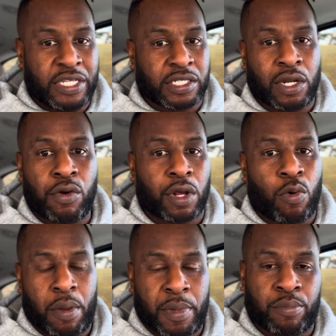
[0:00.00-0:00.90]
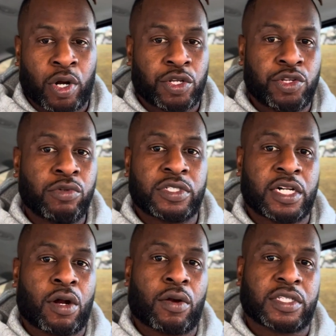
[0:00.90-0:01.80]
of lawn equipment, bro. You're using it
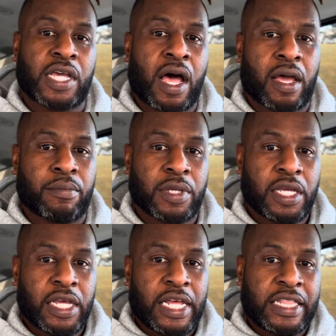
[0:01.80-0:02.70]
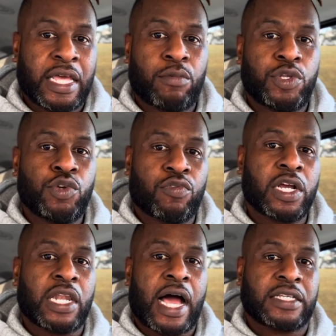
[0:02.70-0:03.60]
all the time. Then when you
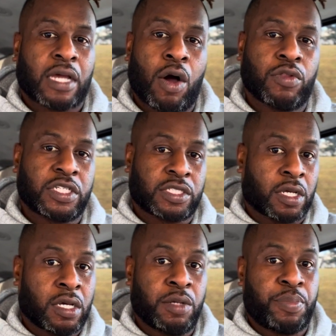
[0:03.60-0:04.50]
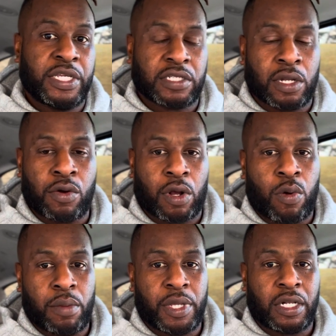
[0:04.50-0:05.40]
realize, oh, this is a good piece of lawn
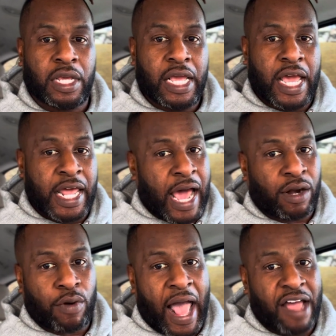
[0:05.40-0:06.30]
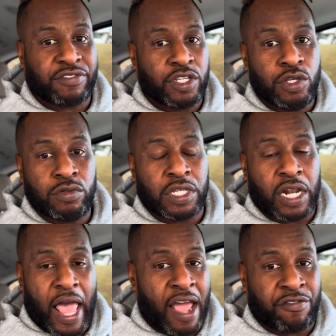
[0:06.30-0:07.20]
equipment and I don't have to use it
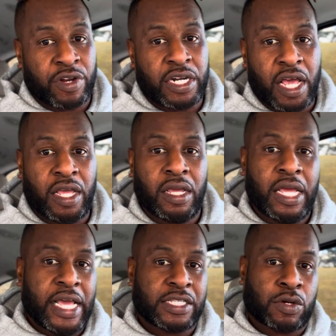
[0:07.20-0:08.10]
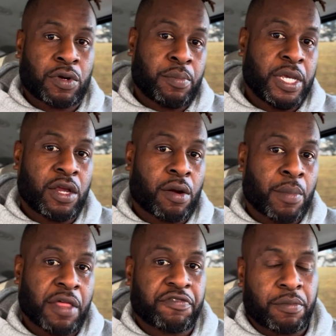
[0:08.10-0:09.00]
every day, it's going to be here a
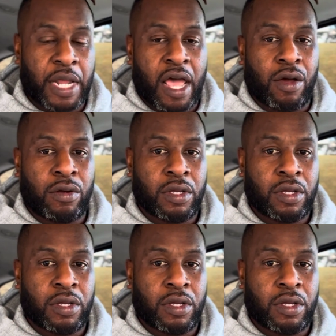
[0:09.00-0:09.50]
month from now,